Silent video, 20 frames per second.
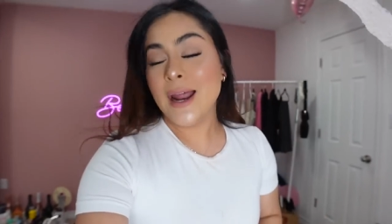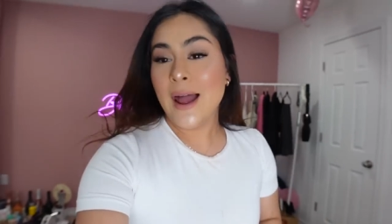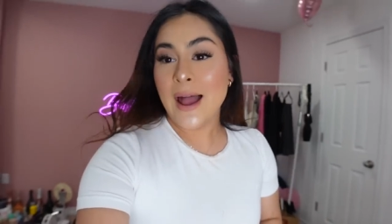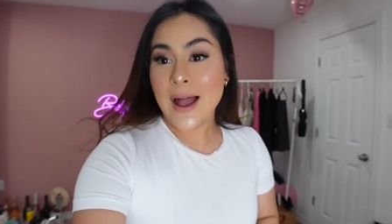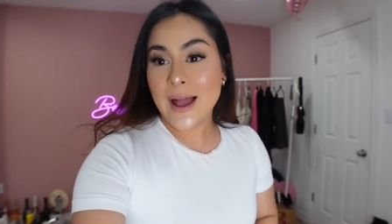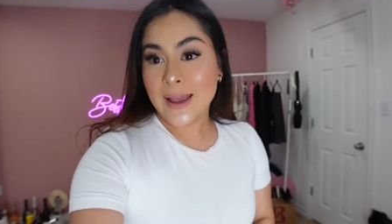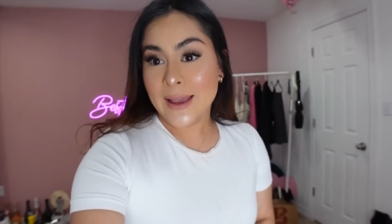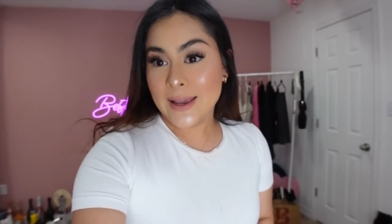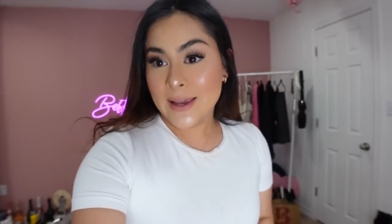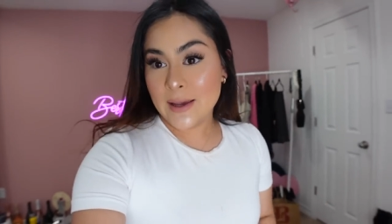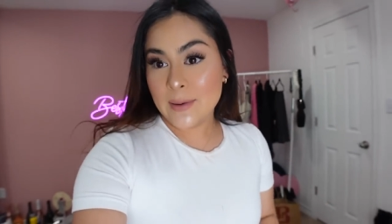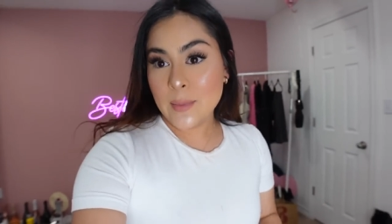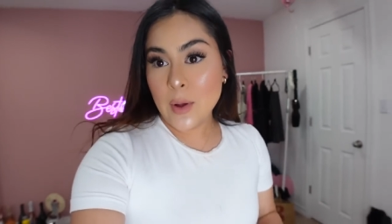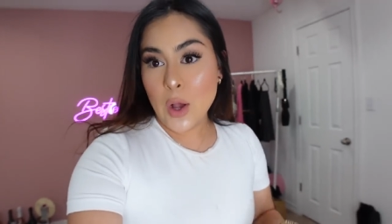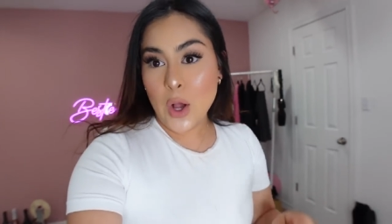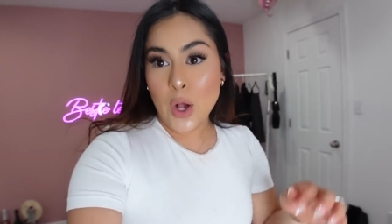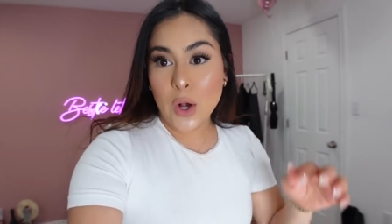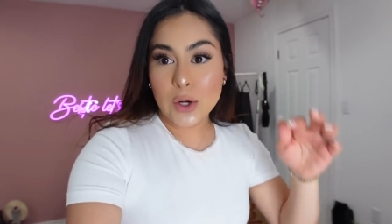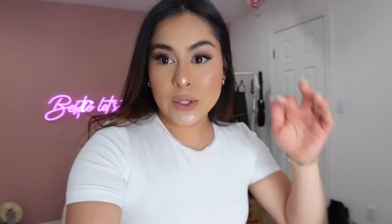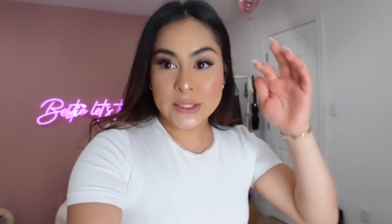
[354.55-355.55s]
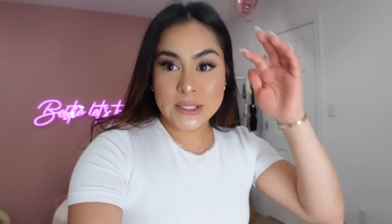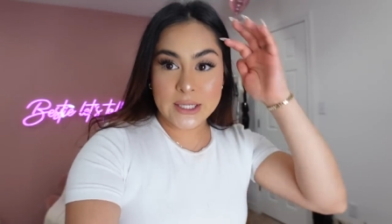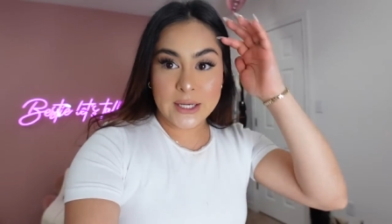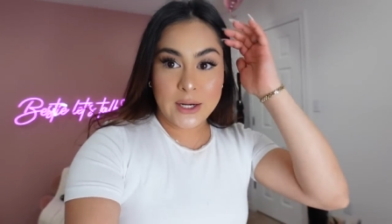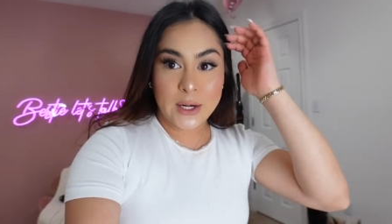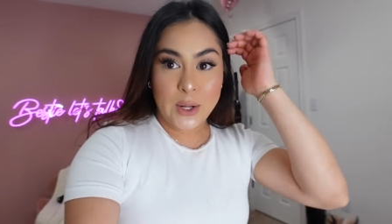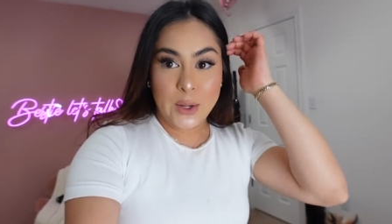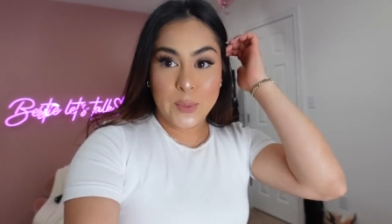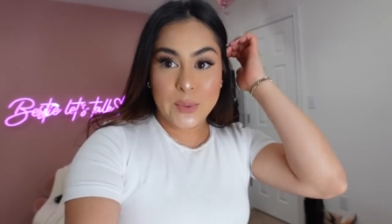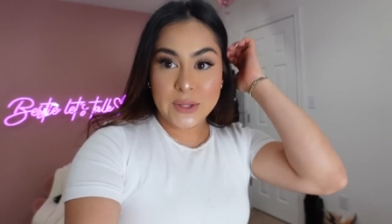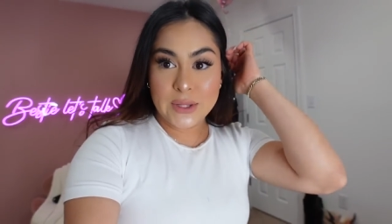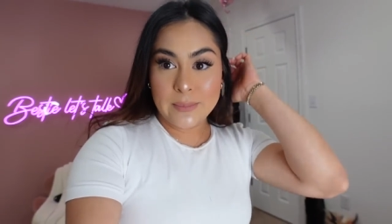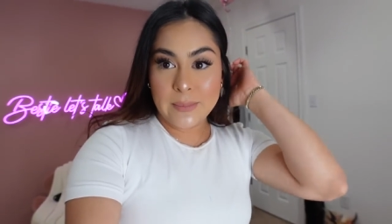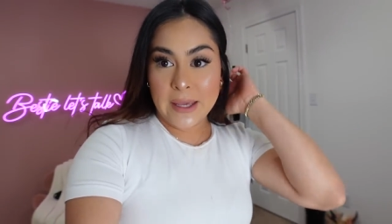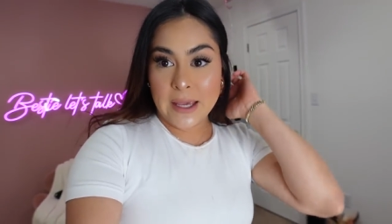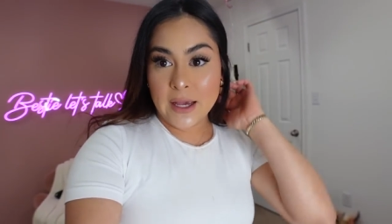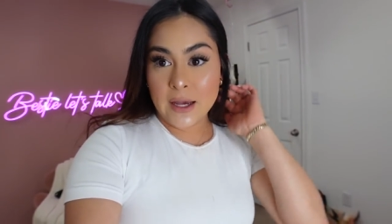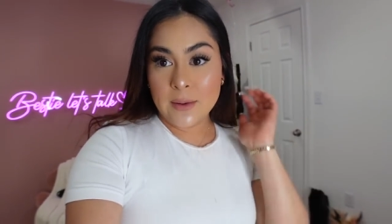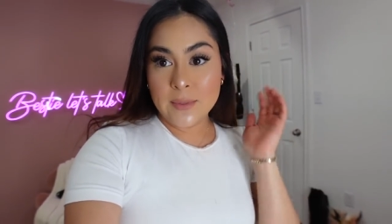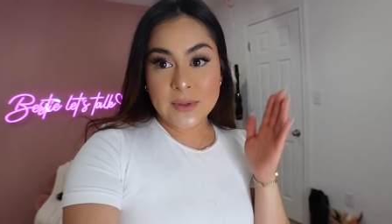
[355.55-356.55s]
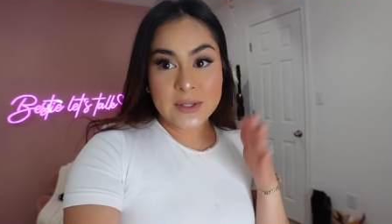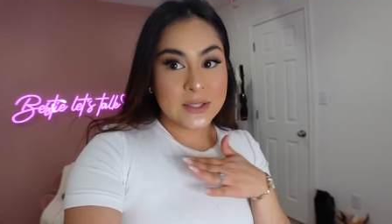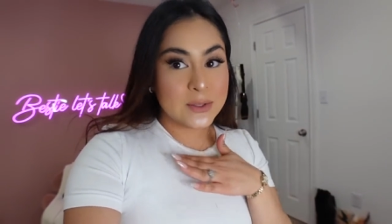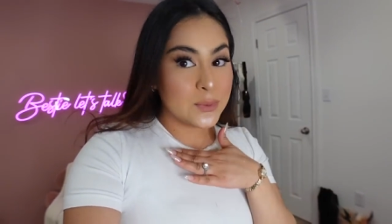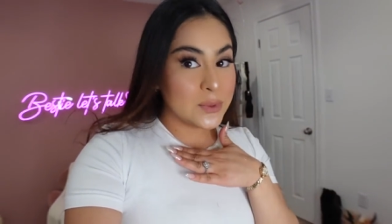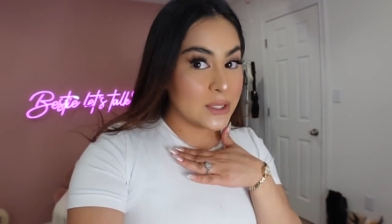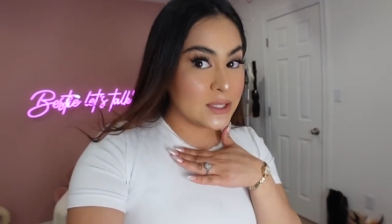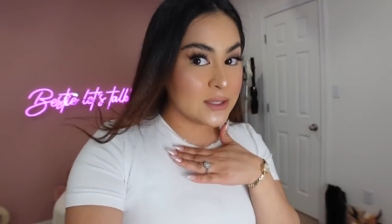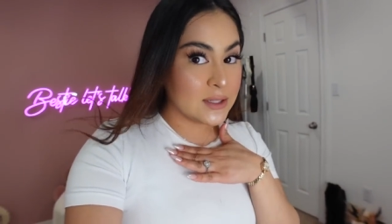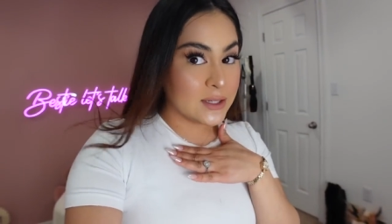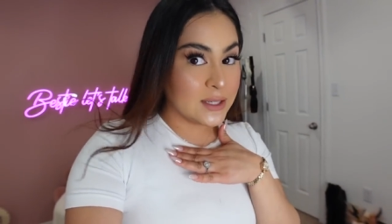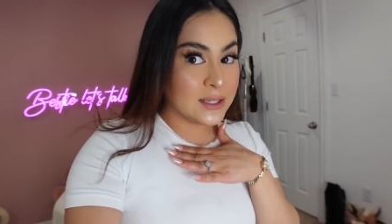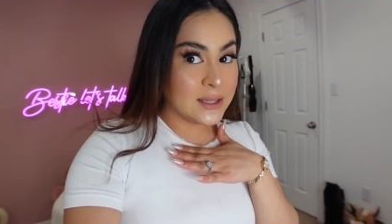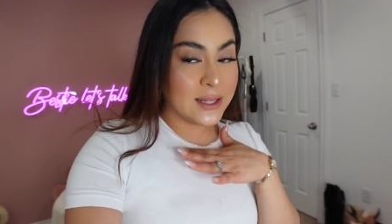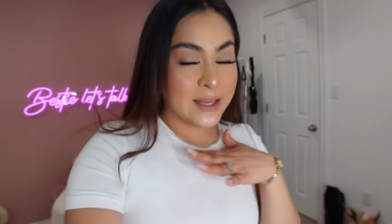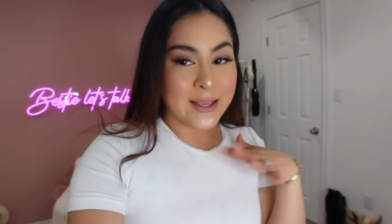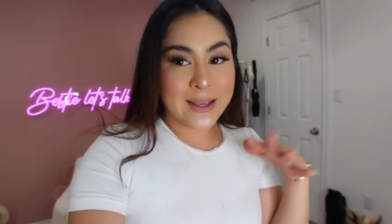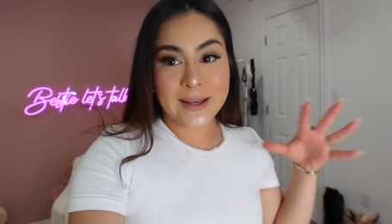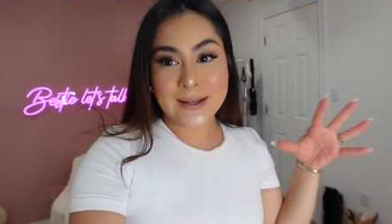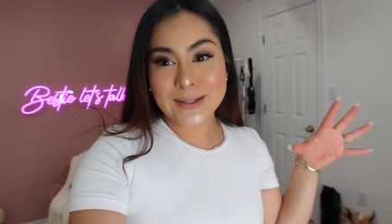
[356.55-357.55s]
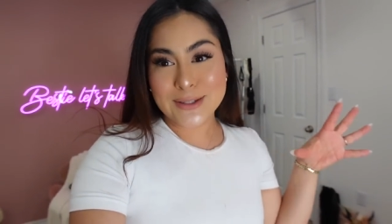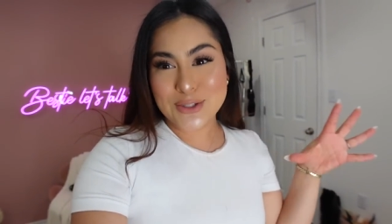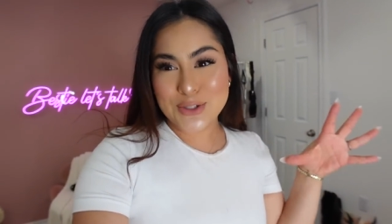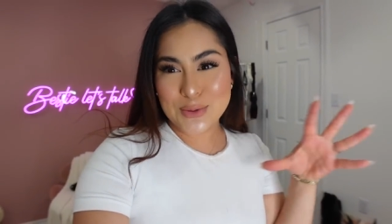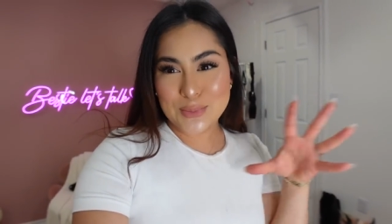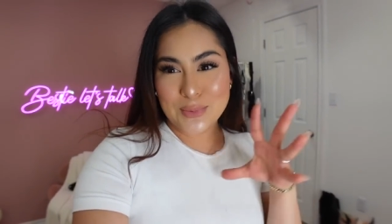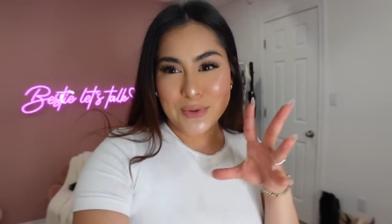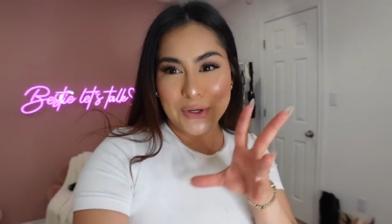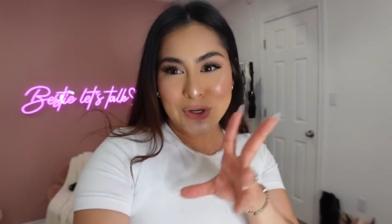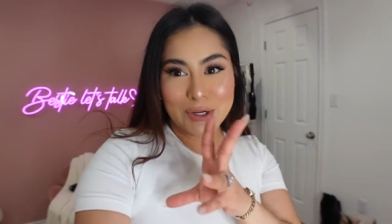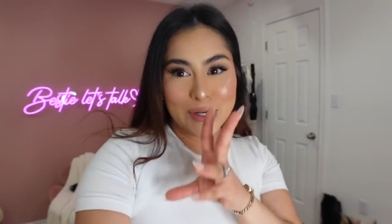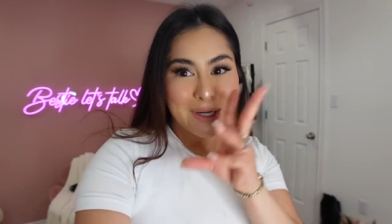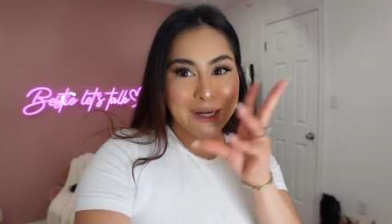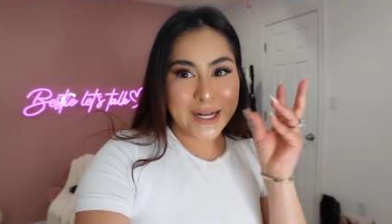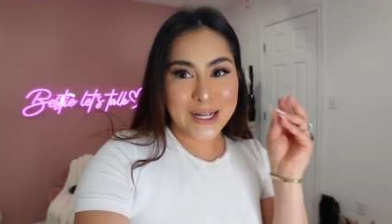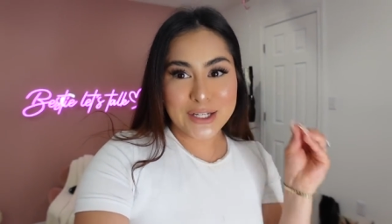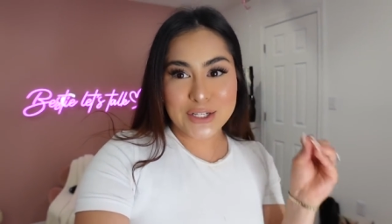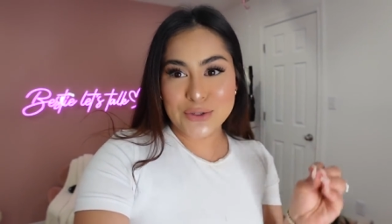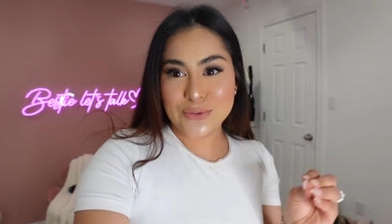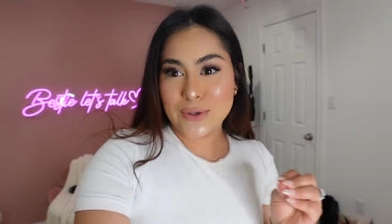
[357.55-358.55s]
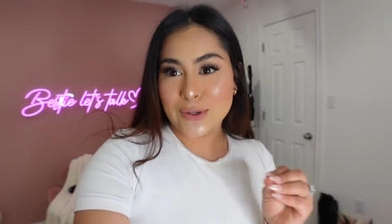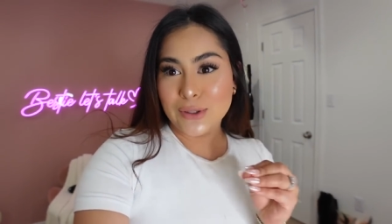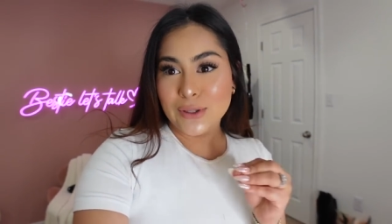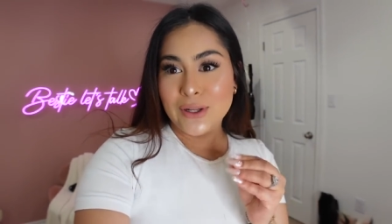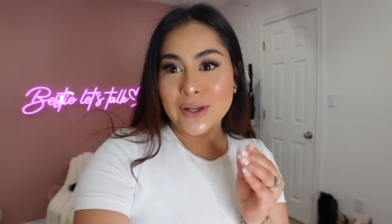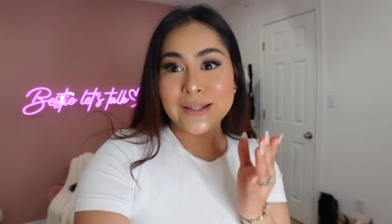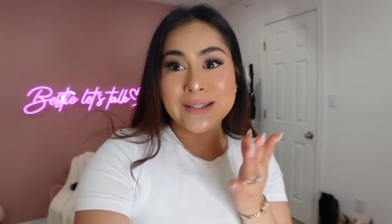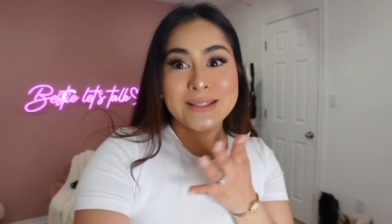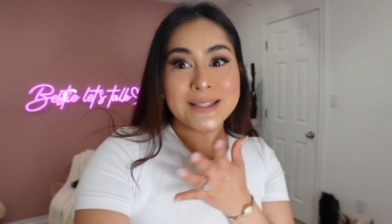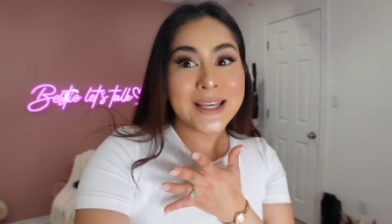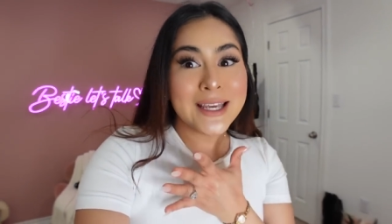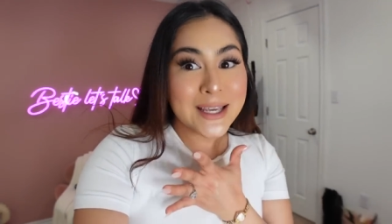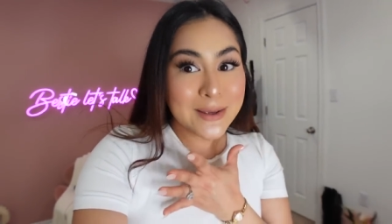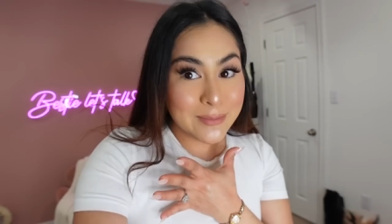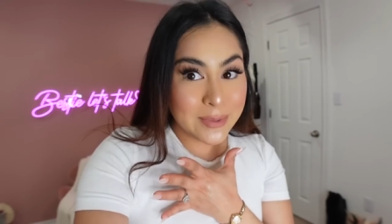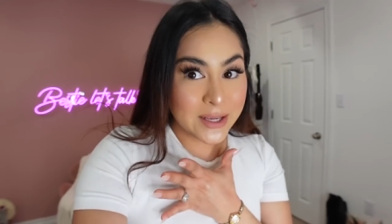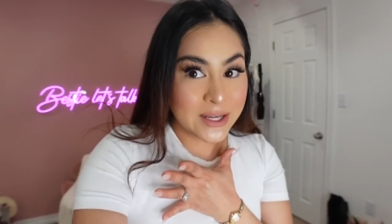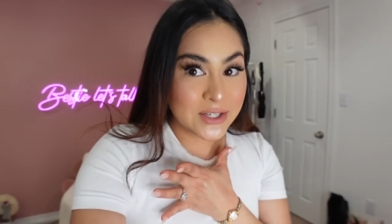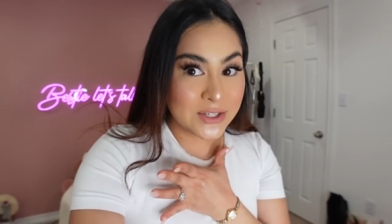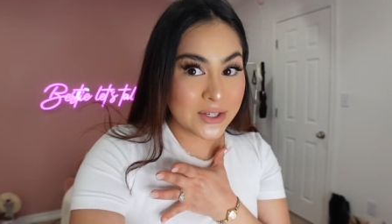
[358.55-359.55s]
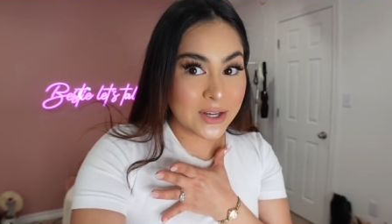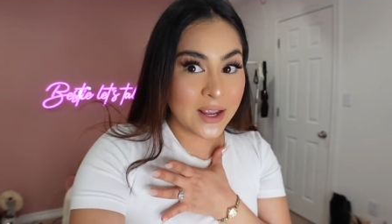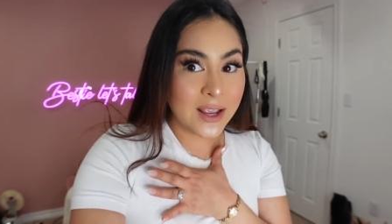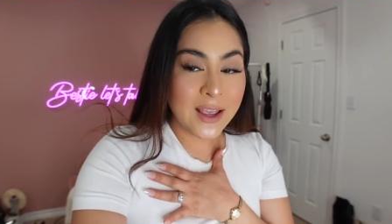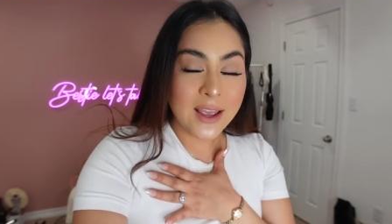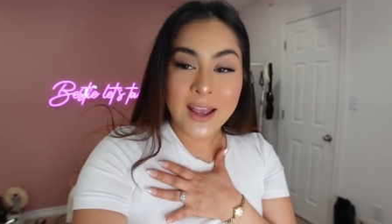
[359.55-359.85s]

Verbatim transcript: I am all done with the makeup. This is what it's looking like. Super natural look. Damn, bitch.